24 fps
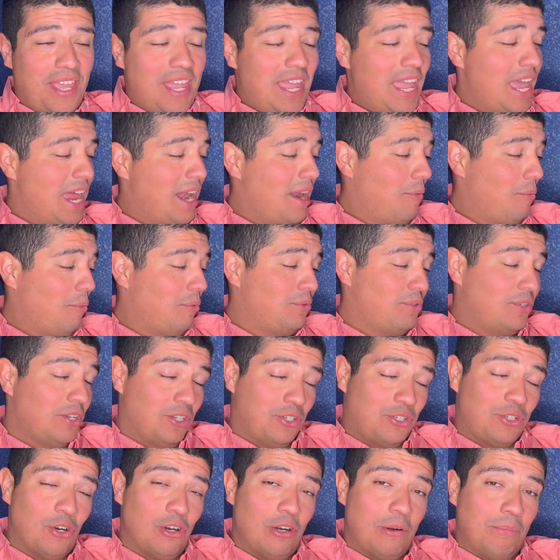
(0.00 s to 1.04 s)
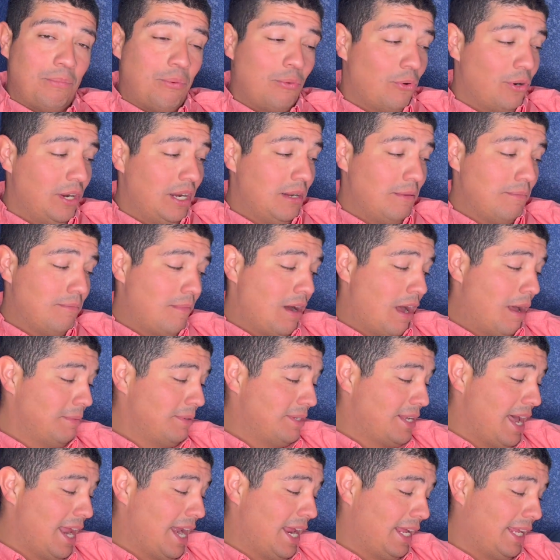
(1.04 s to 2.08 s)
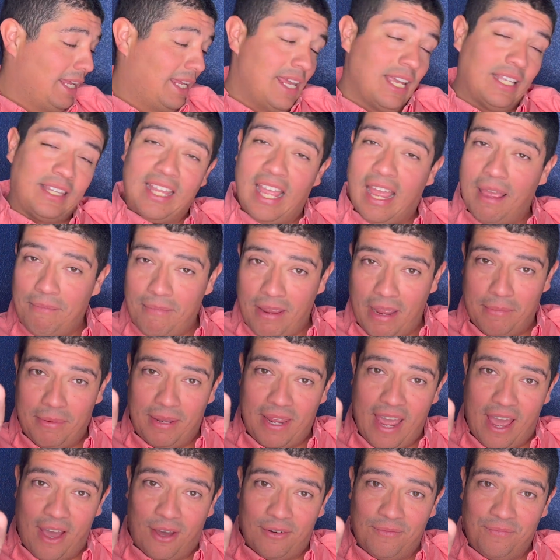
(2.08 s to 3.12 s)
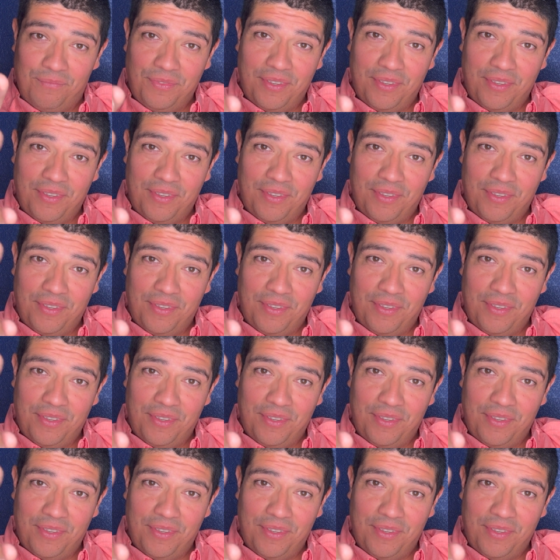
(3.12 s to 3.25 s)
And at a certain point, mom's got to kick that baby out